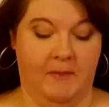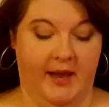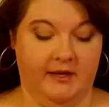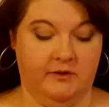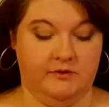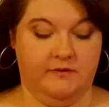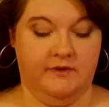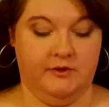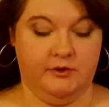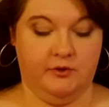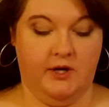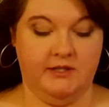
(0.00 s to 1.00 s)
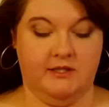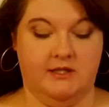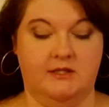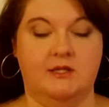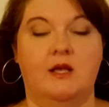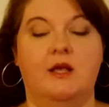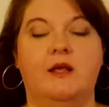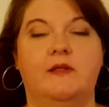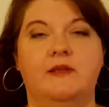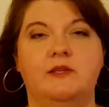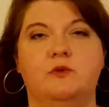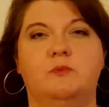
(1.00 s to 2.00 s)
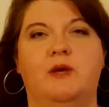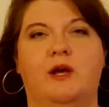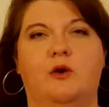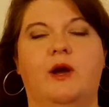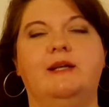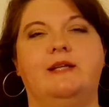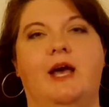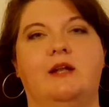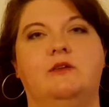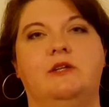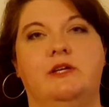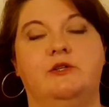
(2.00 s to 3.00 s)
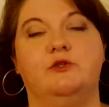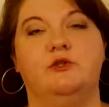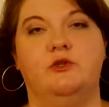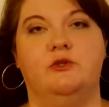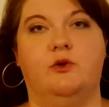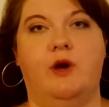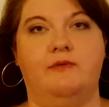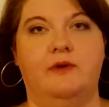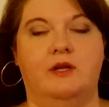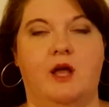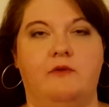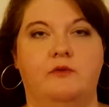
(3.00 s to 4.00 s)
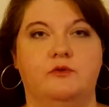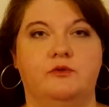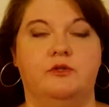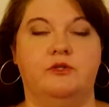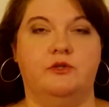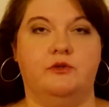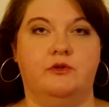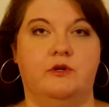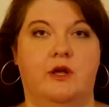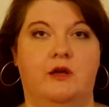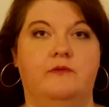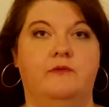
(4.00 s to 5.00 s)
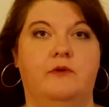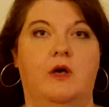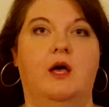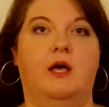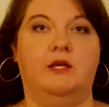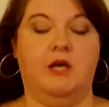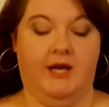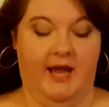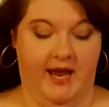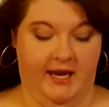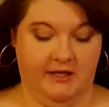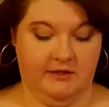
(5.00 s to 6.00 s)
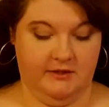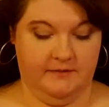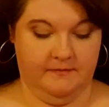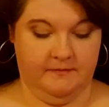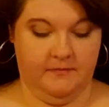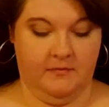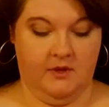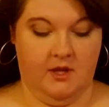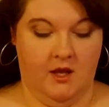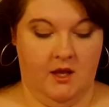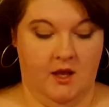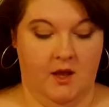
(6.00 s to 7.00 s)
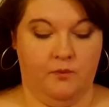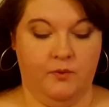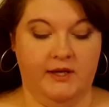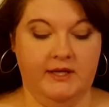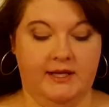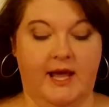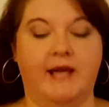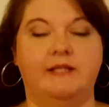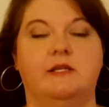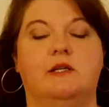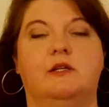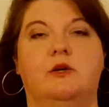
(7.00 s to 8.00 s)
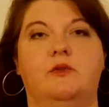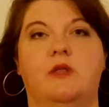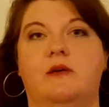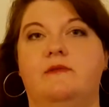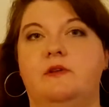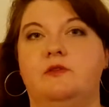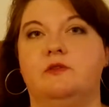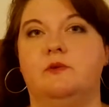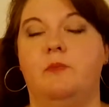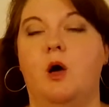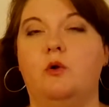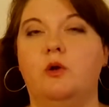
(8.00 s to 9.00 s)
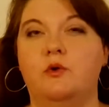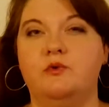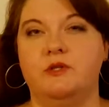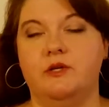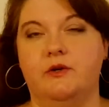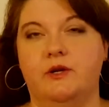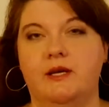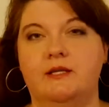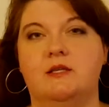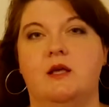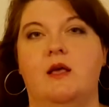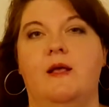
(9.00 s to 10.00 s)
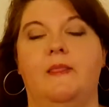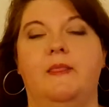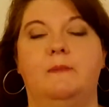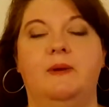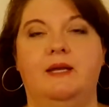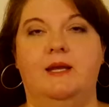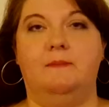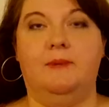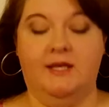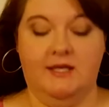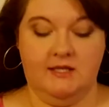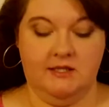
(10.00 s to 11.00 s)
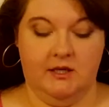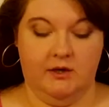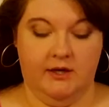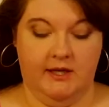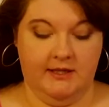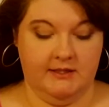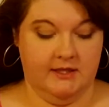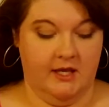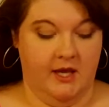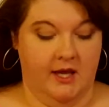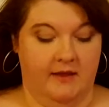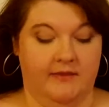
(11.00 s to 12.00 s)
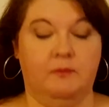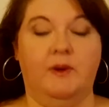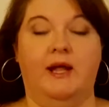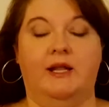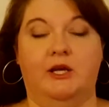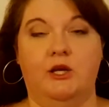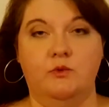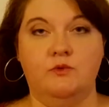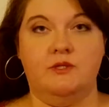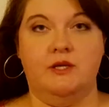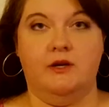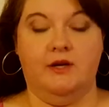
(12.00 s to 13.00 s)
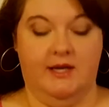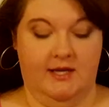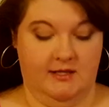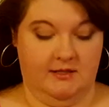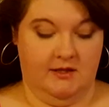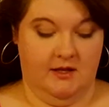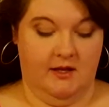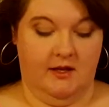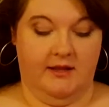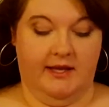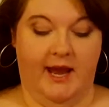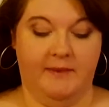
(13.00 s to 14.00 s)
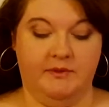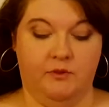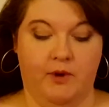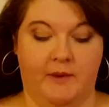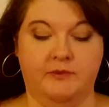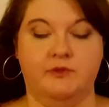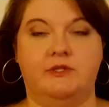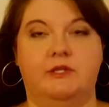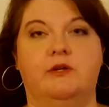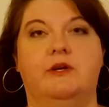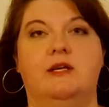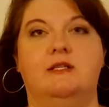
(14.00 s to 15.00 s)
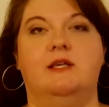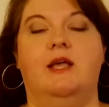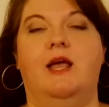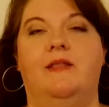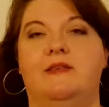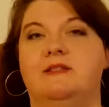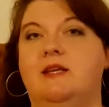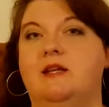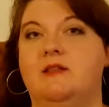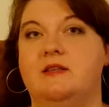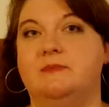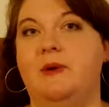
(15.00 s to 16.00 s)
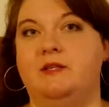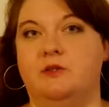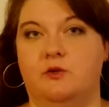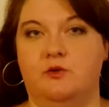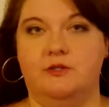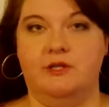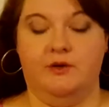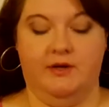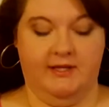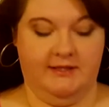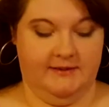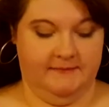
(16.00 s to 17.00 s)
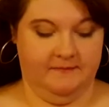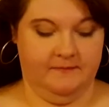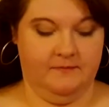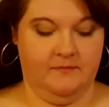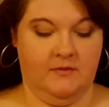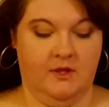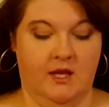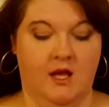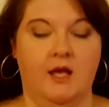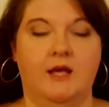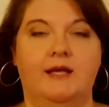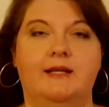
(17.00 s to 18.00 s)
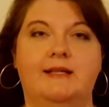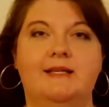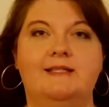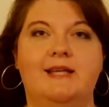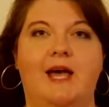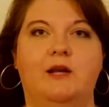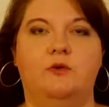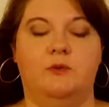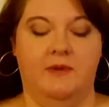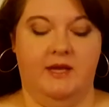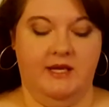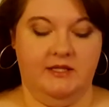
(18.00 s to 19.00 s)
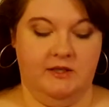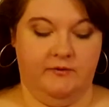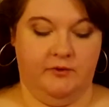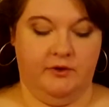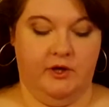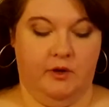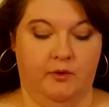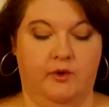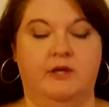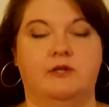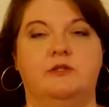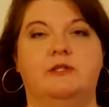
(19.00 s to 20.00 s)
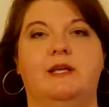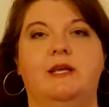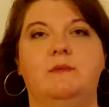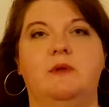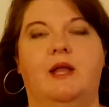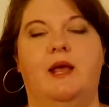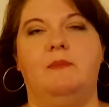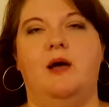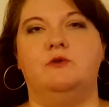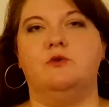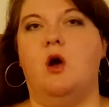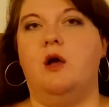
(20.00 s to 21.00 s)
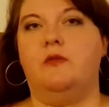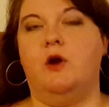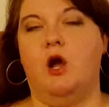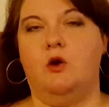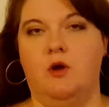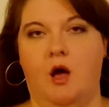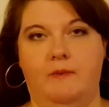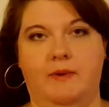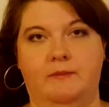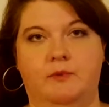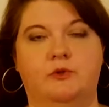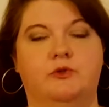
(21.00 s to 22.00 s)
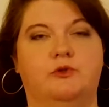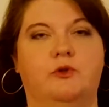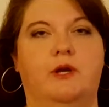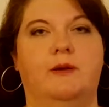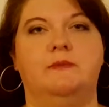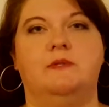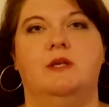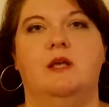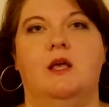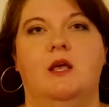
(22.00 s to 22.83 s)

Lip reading: panels of illustrations, this would be a great title to introduce graphic novels to children of a young age. Read-alikes include the Adventures of Polo series, the Beanie and Penny series, the Black Lagoon series, the Captain Raptor series, and the Zeta the Space Girl series. This title would be easy for young readers to emulate by drawing their own comic book strips.